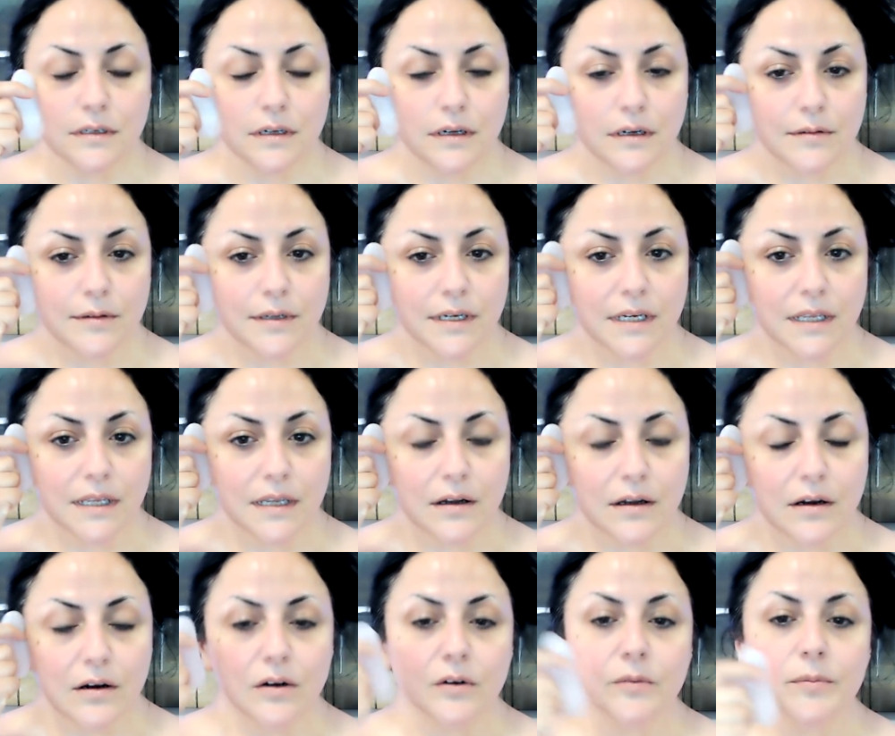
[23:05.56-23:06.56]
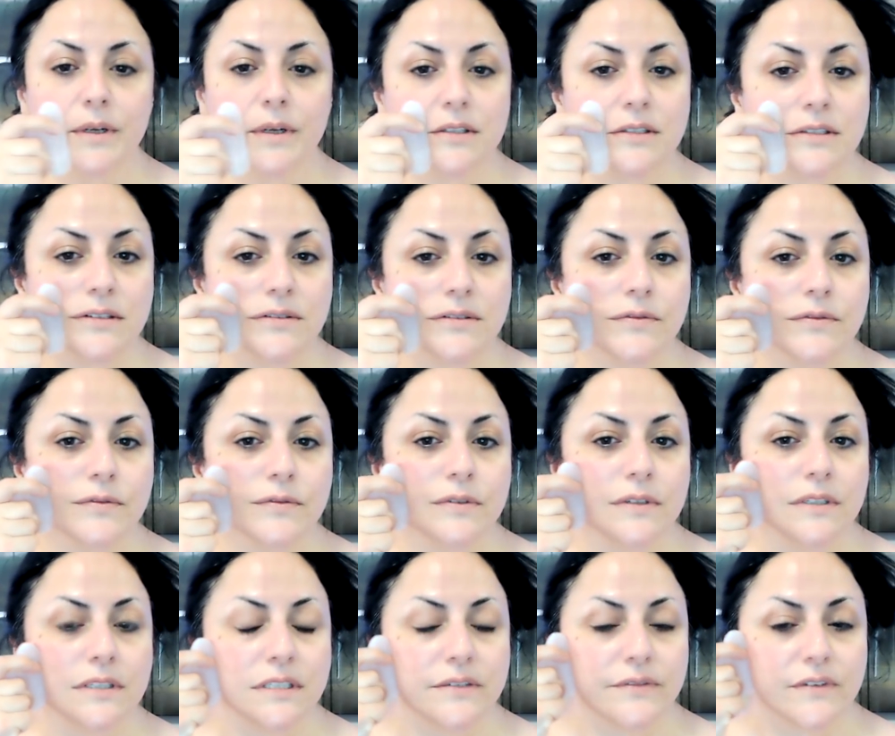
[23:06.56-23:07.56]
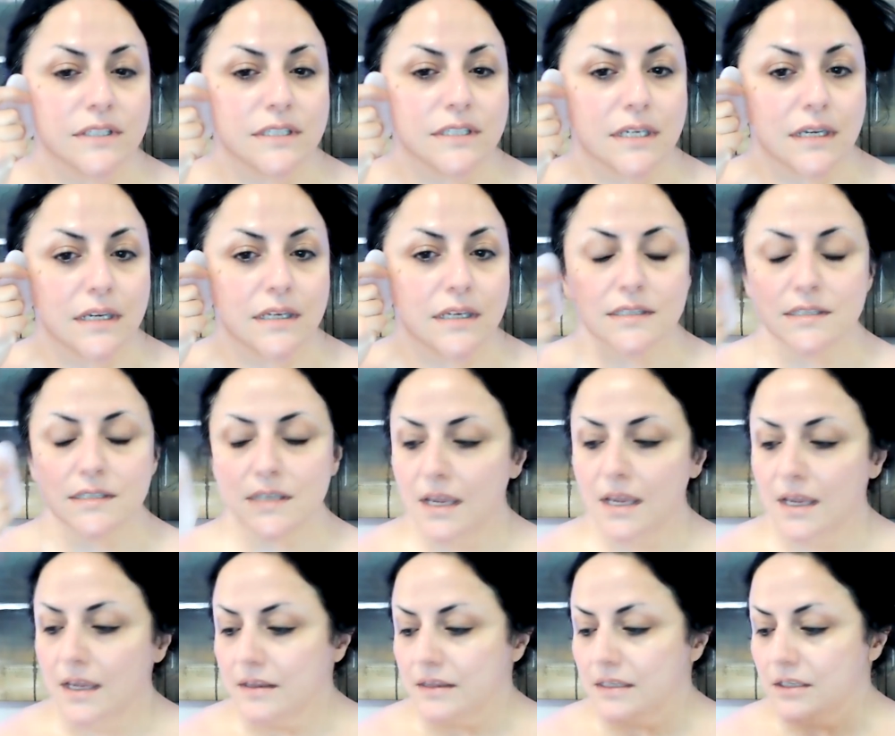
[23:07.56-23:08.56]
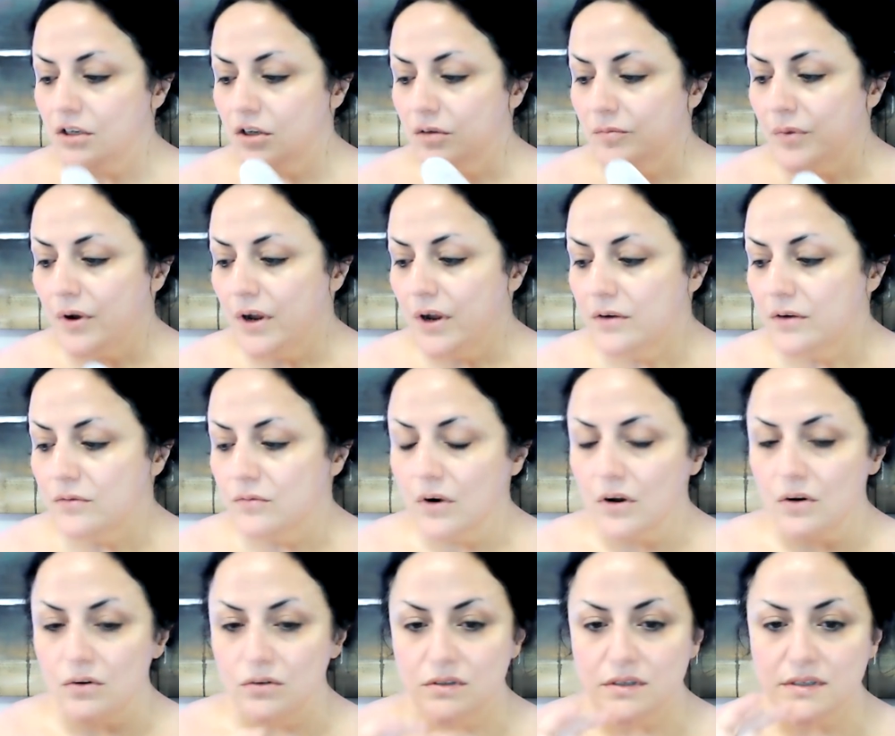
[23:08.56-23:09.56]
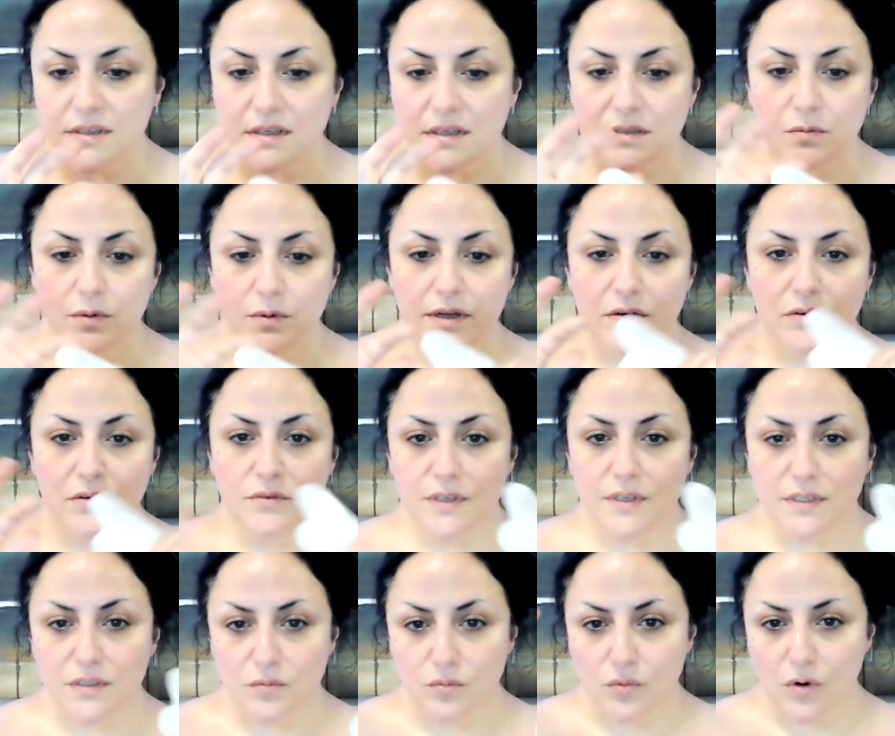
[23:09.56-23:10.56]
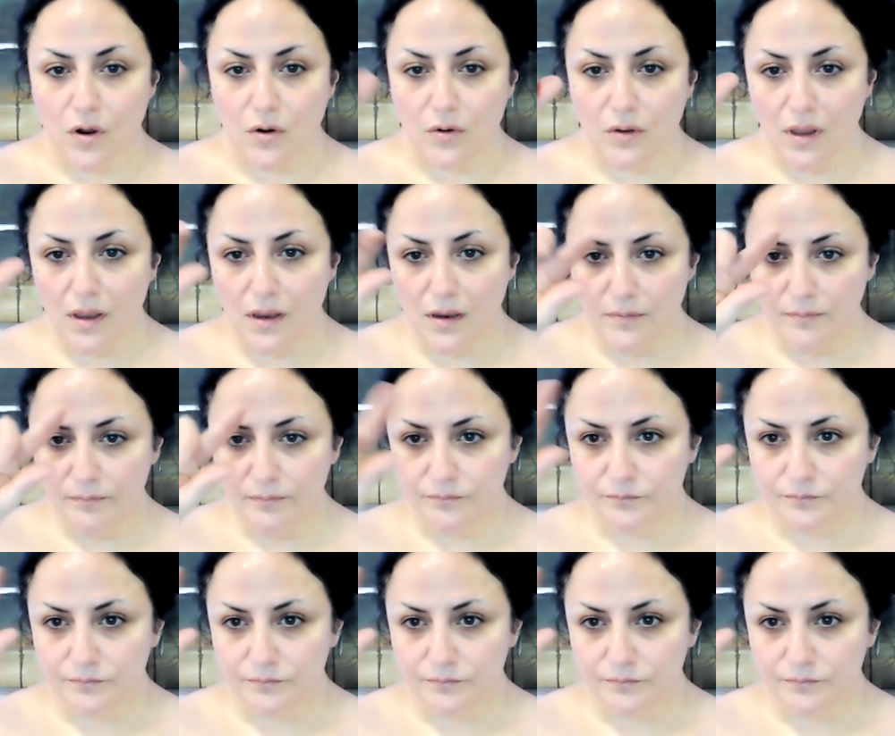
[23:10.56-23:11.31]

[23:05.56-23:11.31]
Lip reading: I'm going to get a whole bunch of devotees. You can buy rollers as well. There's a roller